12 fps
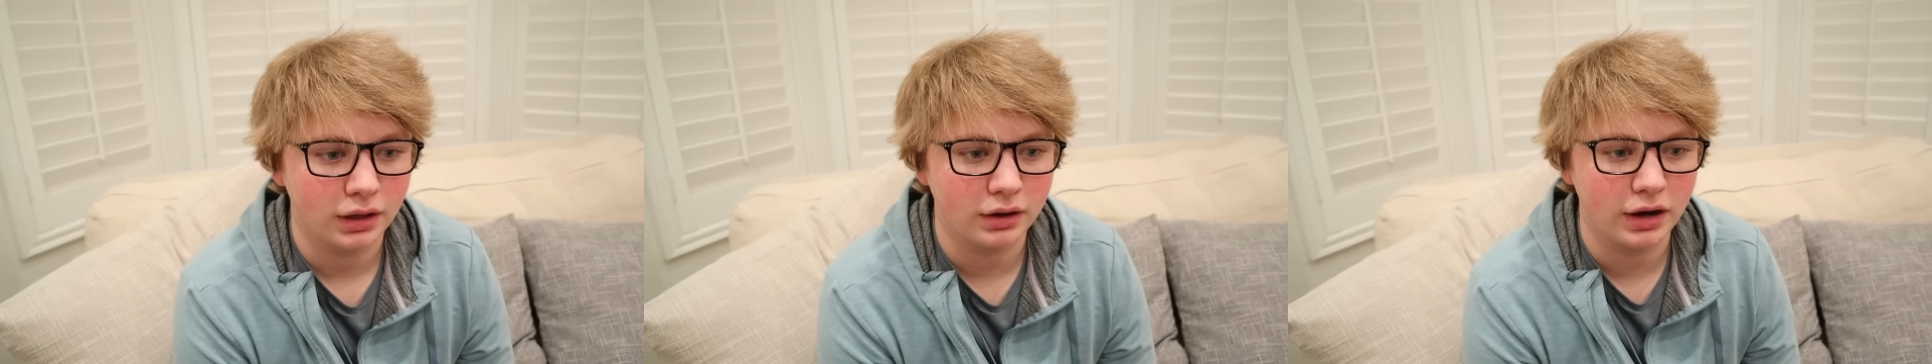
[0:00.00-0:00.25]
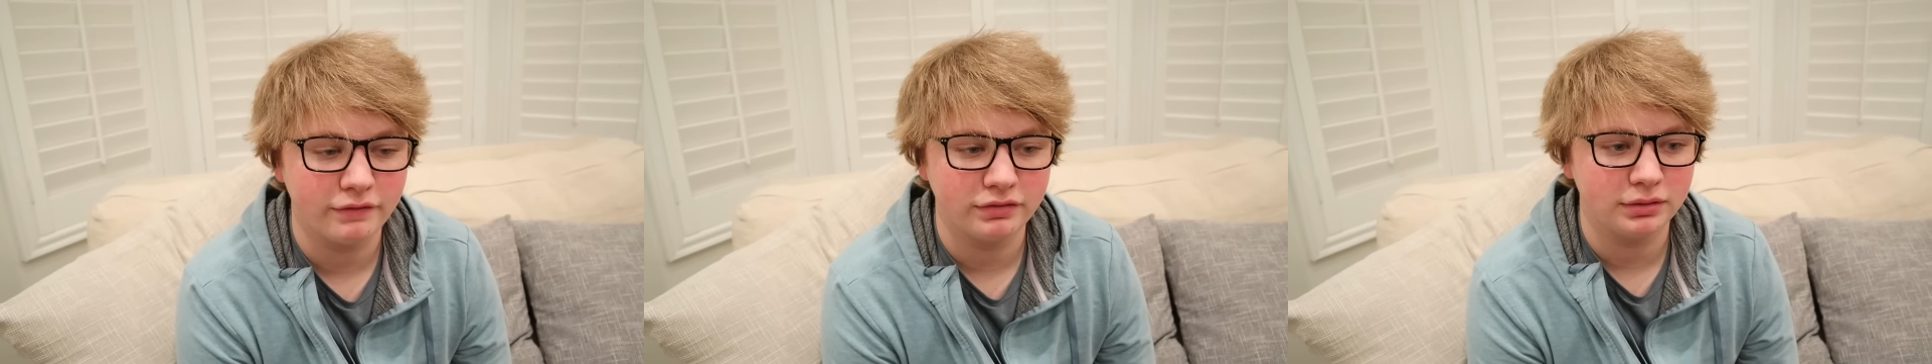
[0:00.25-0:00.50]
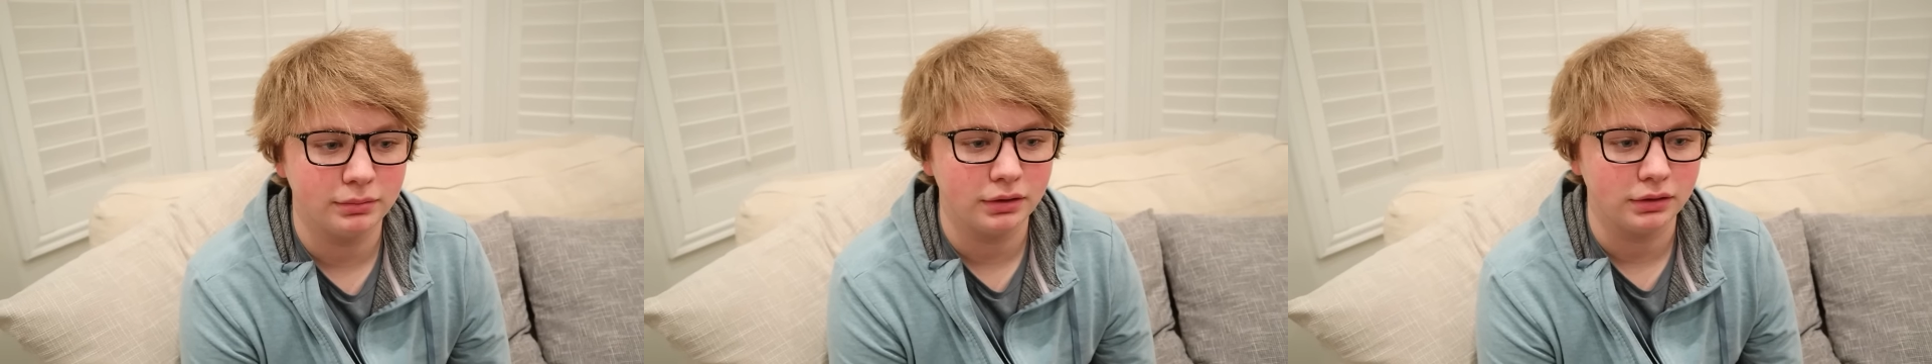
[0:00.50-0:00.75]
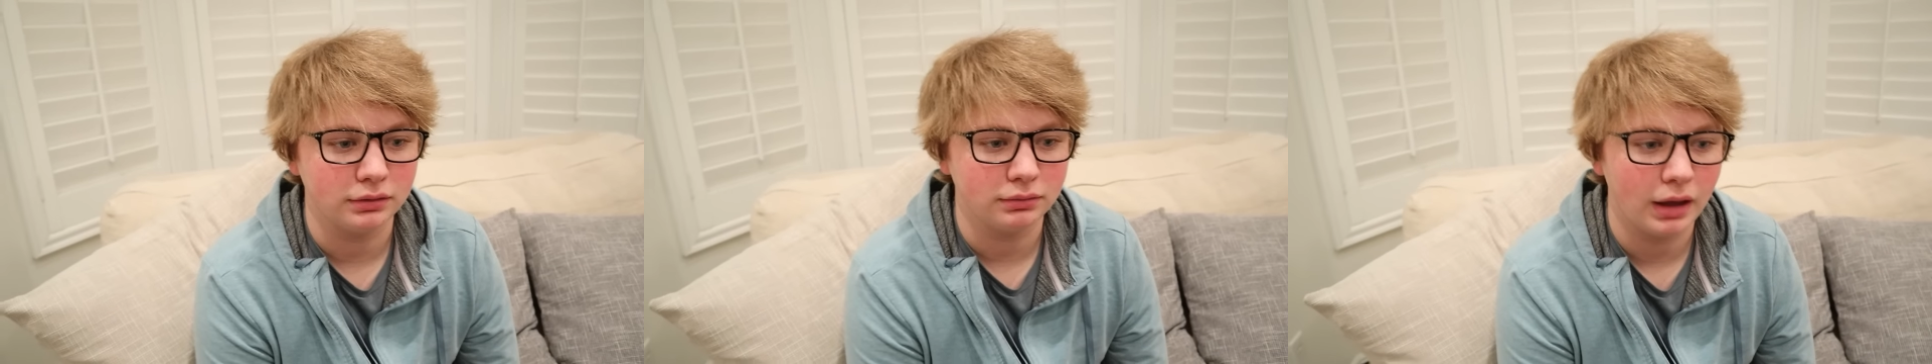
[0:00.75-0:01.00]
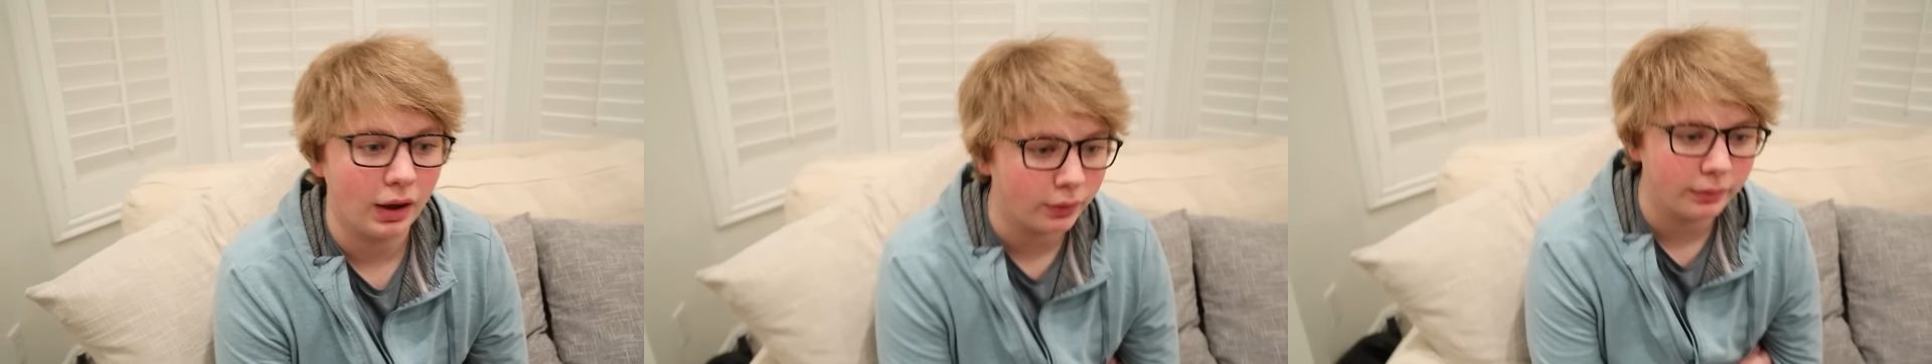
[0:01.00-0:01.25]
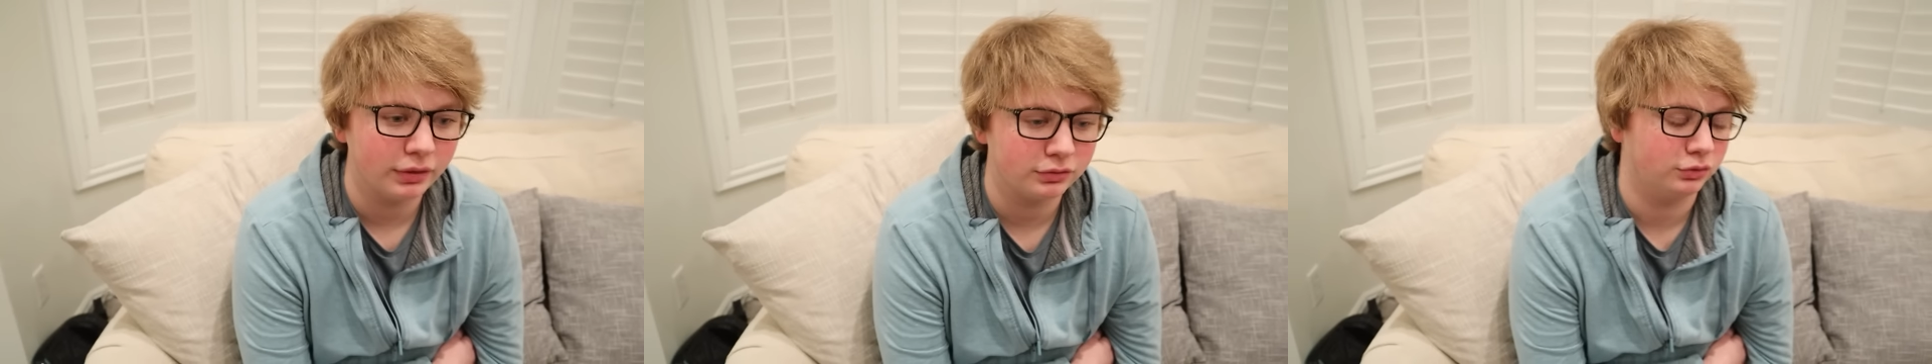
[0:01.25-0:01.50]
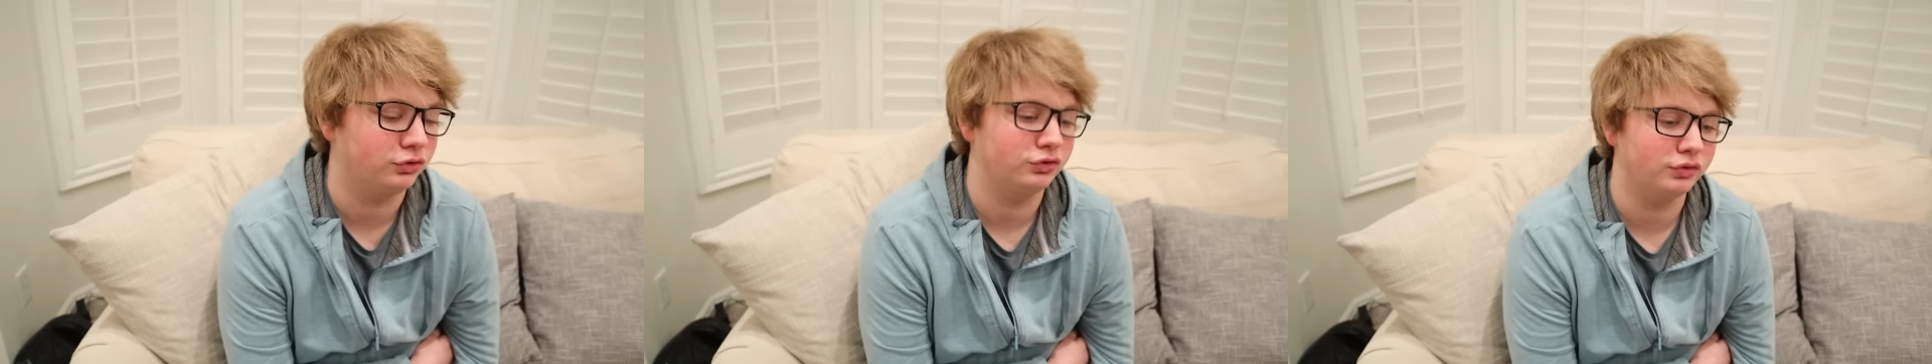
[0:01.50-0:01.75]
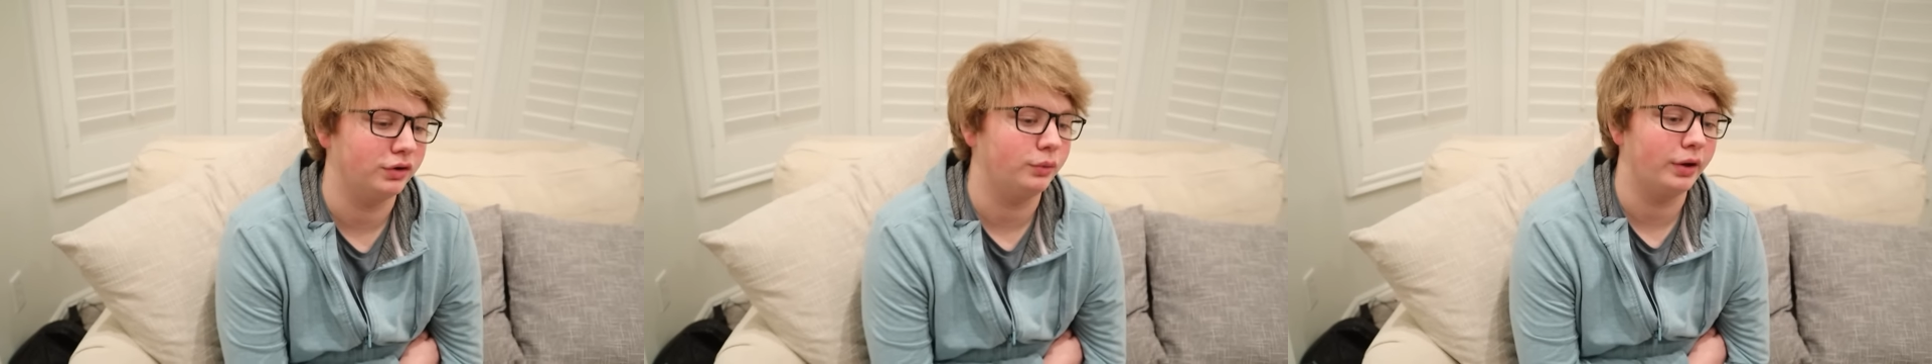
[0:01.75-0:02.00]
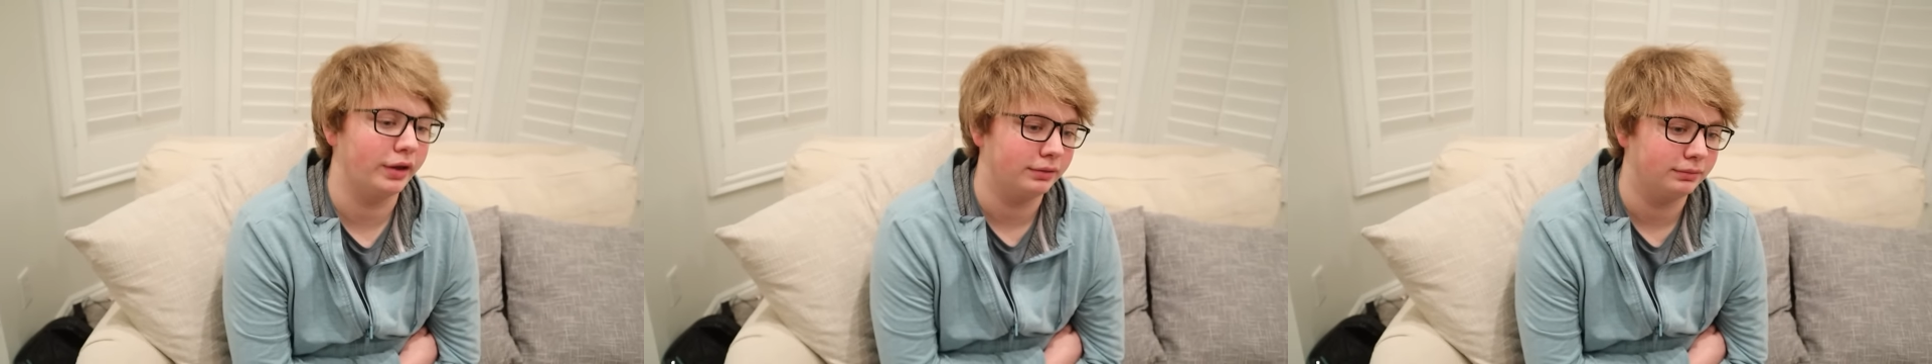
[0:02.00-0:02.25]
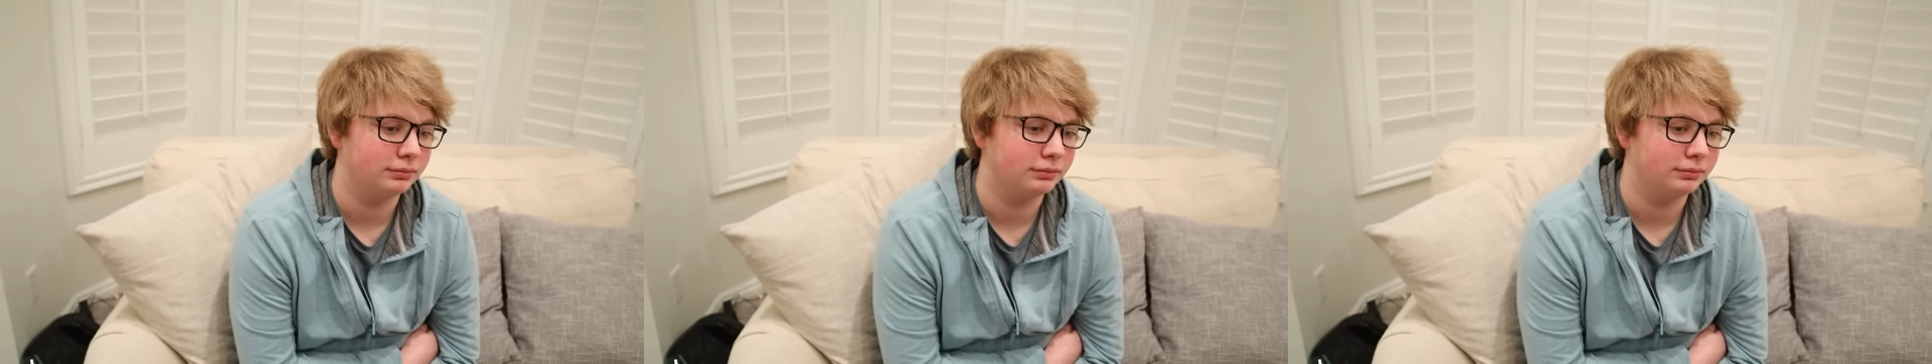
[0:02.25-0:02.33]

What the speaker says: I don't have any money. How am I supposed to run away?